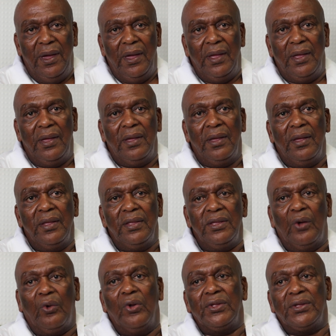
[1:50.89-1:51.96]

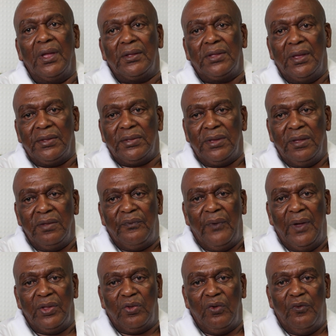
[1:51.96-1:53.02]
the contractors in
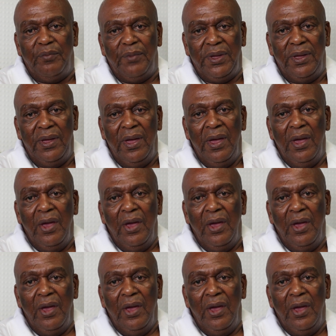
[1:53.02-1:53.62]
front of me